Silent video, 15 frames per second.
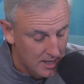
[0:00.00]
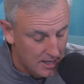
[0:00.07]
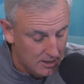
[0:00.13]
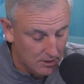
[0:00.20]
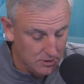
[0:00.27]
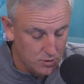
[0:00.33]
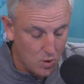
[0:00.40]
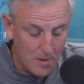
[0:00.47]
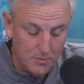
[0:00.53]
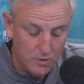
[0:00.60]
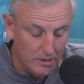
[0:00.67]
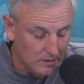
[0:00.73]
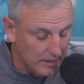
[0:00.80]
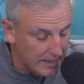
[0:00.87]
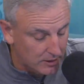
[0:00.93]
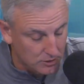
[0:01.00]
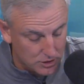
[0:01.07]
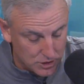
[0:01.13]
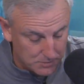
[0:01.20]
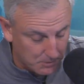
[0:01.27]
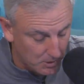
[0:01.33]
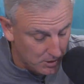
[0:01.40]
It also happened between the Lakers and
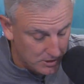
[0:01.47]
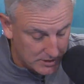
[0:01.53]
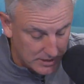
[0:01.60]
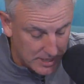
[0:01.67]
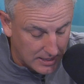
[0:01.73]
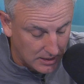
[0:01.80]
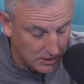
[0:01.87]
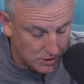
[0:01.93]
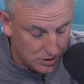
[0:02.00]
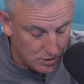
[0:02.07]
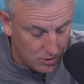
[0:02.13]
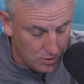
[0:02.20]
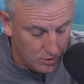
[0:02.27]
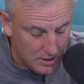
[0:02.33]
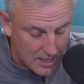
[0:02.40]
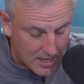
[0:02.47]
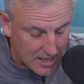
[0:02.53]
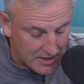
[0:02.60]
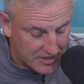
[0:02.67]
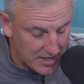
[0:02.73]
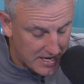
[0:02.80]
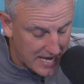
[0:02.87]
Spurs in eighty-two,
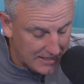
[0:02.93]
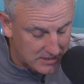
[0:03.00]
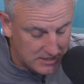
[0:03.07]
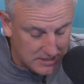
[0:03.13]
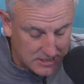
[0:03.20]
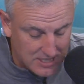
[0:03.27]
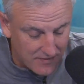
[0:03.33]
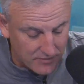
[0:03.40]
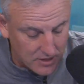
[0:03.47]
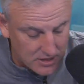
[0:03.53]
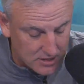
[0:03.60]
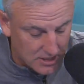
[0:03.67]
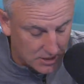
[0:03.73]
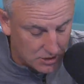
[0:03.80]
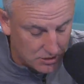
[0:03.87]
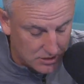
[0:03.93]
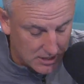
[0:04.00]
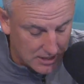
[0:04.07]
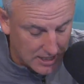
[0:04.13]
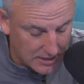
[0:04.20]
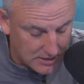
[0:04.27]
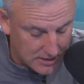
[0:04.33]
the Nets and seventy-sixers in
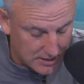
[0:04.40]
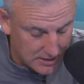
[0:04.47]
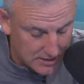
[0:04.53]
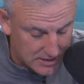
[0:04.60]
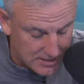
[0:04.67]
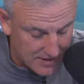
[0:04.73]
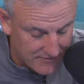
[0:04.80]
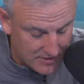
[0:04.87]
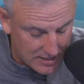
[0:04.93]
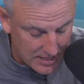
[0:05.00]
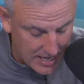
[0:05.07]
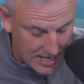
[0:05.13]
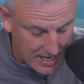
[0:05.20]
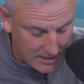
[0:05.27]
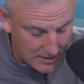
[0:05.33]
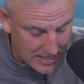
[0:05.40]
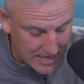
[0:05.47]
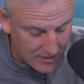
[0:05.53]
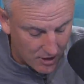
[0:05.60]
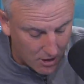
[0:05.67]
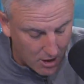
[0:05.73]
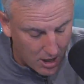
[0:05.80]
nineteen seventy-eight,
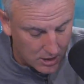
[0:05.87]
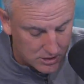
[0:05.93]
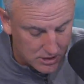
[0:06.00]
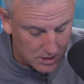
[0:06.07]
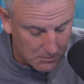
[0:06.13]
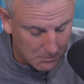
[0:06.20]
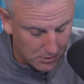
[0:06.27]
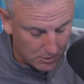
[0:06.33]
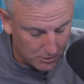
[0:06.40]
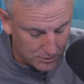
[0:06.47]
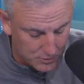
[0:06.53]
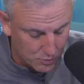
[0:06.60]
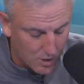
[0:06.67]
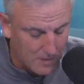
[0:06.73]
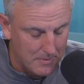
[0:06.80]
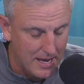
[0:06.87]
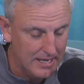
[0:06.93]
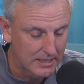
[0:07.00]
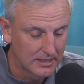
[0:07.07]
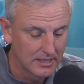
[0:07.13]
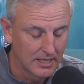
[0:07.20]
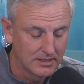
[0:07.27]
and the Hawks and the Bulls way back
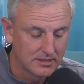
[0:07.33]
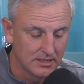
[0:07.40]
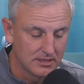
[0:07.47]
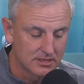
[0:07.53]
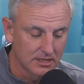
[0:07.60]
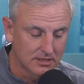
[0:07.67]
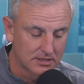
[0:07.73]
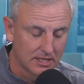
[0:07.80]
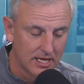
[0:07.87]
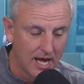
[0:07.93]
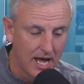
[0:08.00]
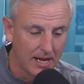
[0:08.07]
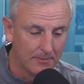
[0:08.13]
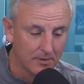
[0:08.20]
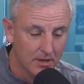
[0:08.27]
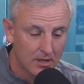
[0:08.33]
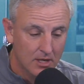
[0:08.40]
in nineteen sixty-nine.